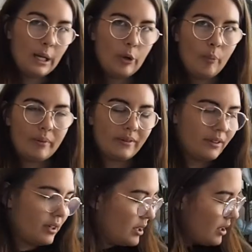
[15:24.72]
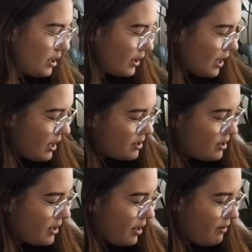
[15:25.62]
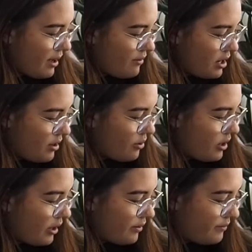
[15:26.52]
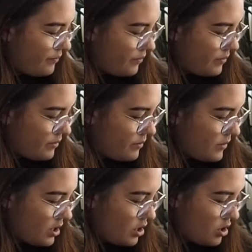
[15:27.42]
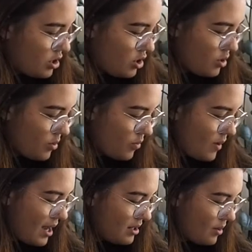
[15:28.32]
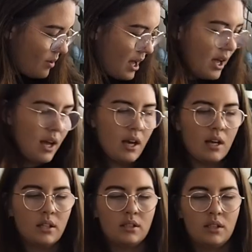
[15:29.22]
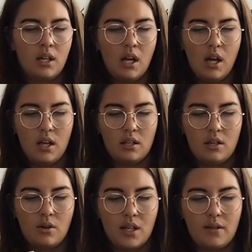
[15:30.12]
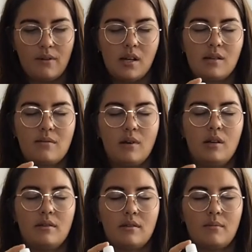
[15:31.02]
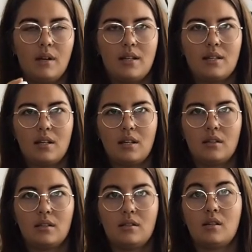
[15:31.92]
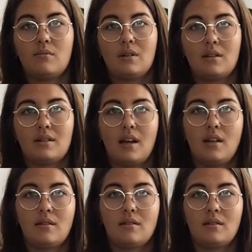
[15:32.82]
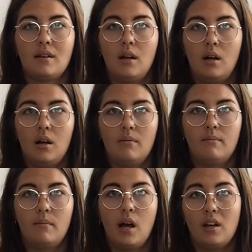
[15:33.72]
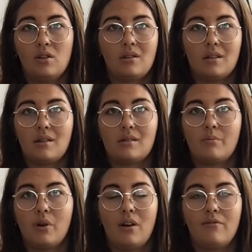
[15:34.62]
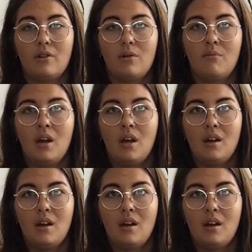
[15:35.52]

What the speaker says: Nope. Okay, so here we have another oil. Stress Away. Stress Away smells amazing. Does what it says. I use this as a perfume.